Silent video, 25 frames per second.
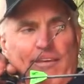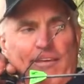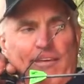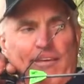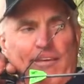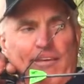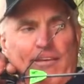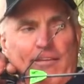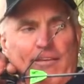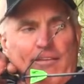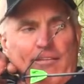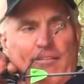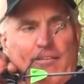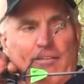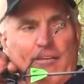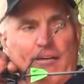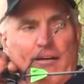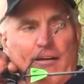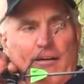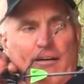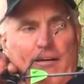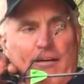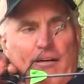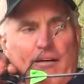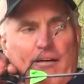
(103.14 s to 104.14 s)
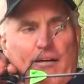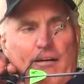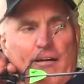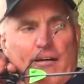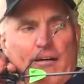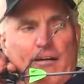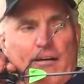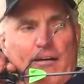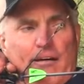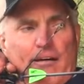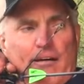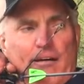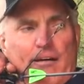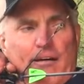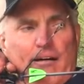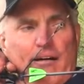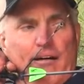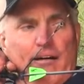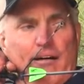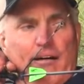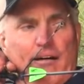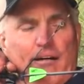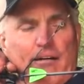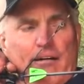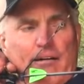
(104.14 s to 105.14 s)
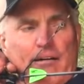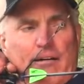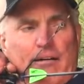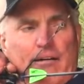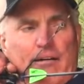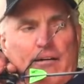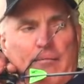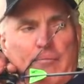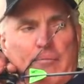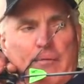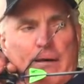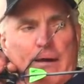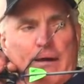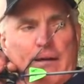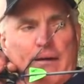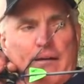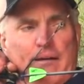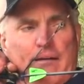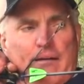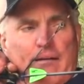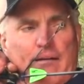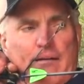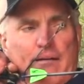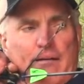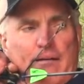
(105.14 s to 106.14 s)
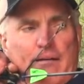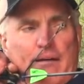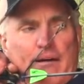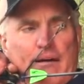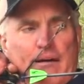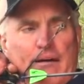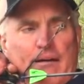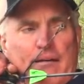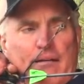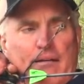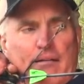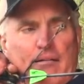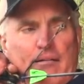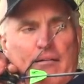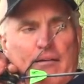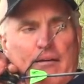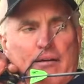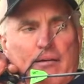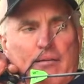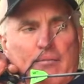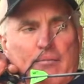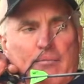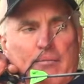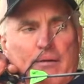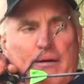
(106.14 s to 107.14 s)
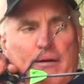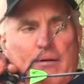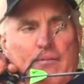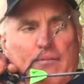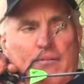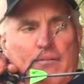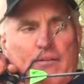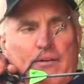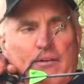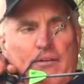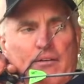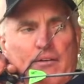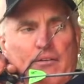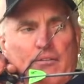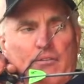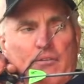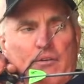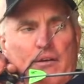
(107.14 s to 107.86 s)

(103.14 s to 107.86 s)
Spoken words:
is I'll get it back here and I'll keep my fingers